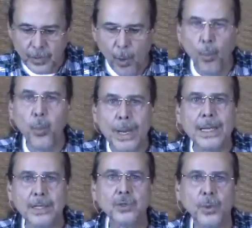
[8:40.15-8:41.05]

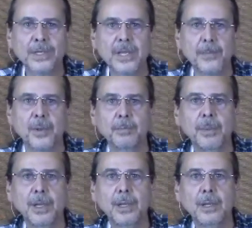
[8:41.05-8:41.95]
willing to accept them
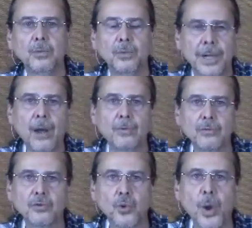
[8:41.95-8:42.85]
without
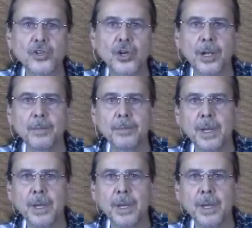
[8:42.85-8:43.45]
questioning them,